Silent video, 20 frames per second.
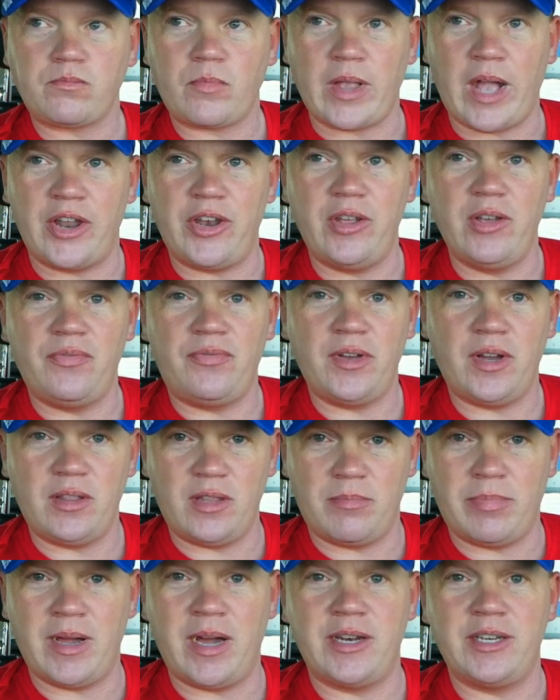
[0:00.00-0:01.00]
I do feel
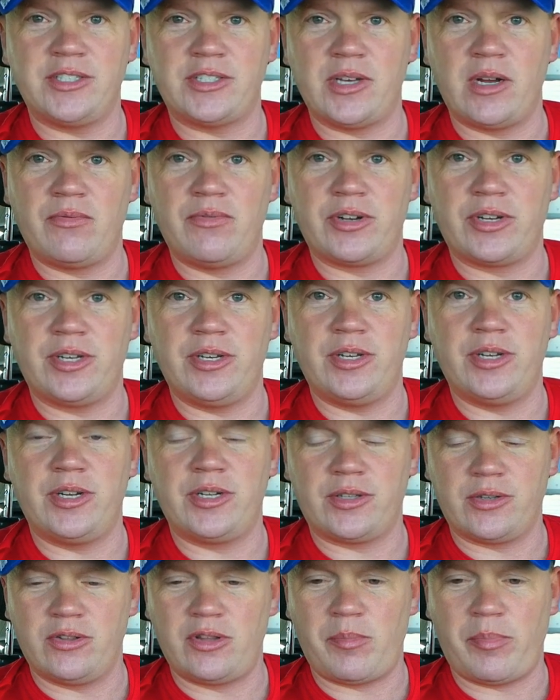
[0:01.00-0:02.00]
the bun is
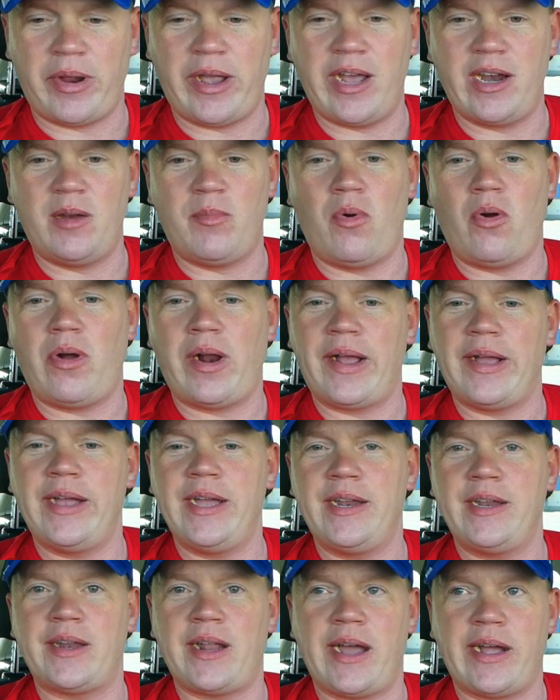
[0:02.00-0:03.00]
overcooked, or the bread. The more I
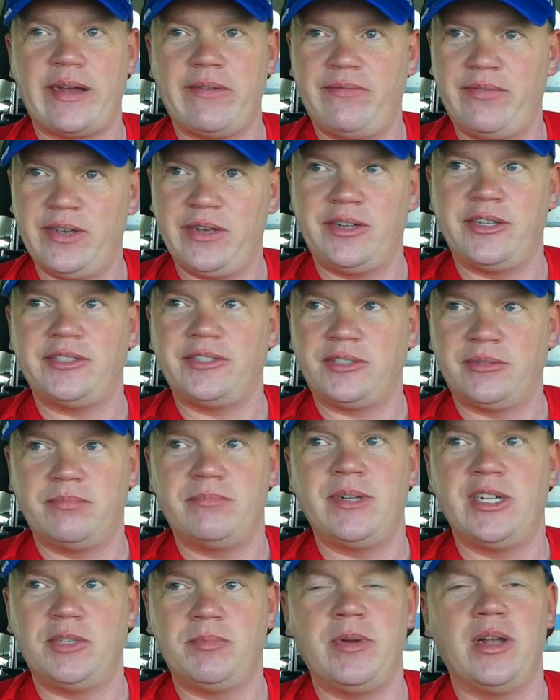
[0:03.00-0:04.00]
eat it, I can feel it's
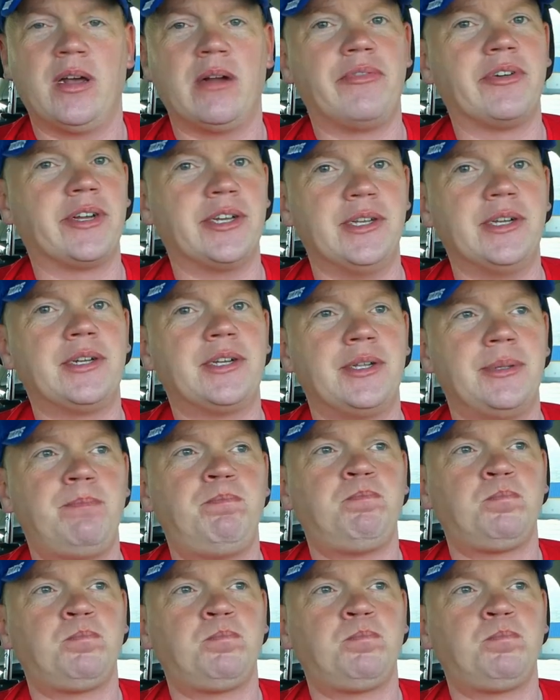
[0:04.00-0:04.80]
been overcooked.